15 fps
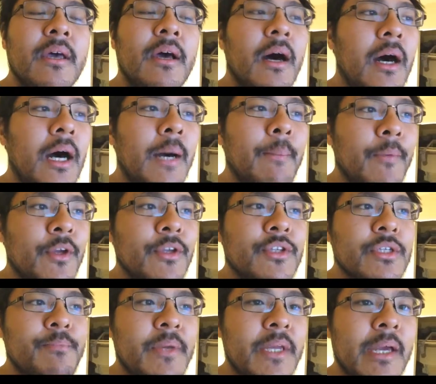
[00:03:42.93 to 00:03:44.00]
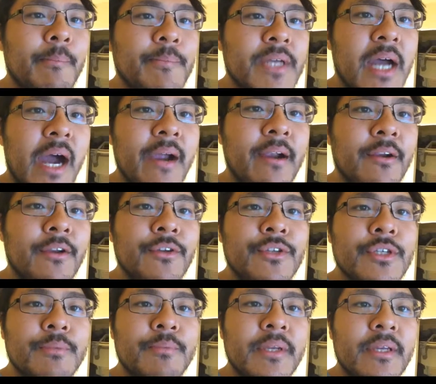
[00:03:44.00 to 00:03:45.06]
Could just be I'm tired, could
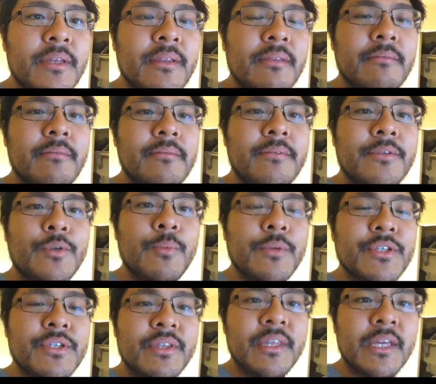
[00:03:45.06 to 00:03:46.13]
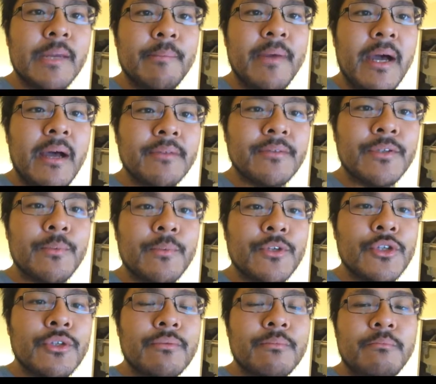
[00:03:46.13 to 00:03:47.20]
just be too much to think about, too
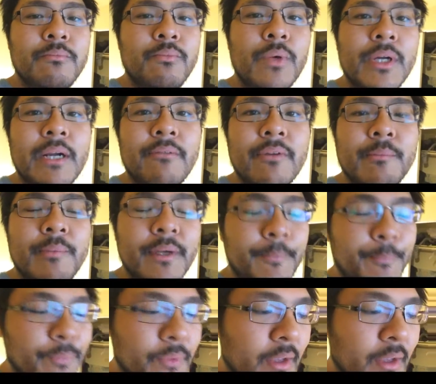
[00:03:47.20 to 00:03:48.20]
much whatever, but